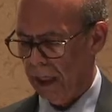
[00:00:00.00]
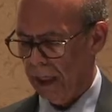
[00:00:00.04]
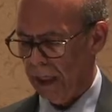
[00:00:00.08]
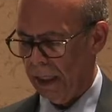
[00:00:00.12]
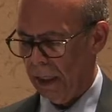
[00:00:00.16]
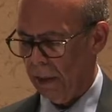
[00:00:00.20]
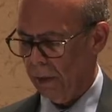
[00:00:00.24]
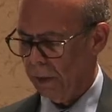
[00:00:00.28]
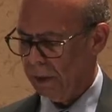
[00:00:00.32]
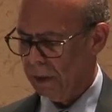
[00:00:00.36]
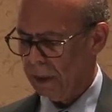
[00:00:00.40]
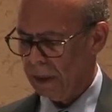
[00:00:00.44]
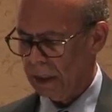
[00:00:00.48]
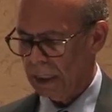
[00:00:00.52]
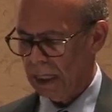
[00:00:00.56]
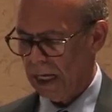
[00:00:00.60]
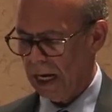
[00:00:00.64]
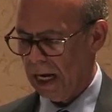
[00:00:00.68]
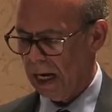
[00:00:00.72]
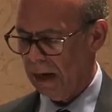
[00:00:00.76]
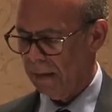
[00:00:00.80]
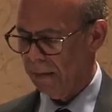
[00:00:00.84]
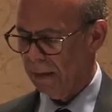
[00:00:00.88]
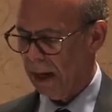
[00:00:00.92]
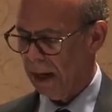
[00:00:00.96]
There was a
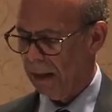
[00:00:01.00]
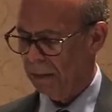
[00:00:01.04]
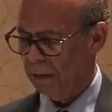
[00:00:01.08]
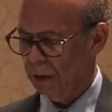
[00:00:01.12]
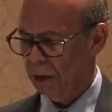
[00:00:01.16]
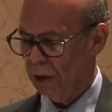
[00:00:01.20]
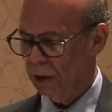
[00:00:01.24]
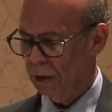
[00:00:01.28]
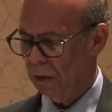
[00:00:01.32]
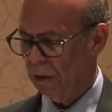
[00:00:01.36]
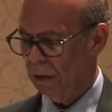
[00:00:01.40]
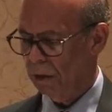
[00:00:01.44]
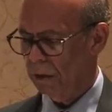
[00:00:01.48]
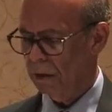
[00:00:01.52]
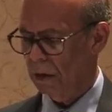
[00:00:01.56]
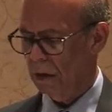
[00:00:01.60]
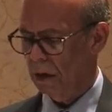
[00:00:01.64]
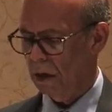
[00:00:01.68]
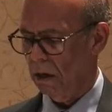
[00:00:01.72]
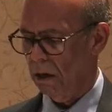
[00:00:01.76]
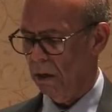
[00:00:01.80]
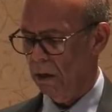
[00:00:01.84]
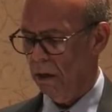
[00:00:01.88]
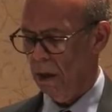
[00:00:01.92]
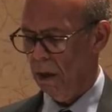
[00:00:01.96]
time, I'm sure you know,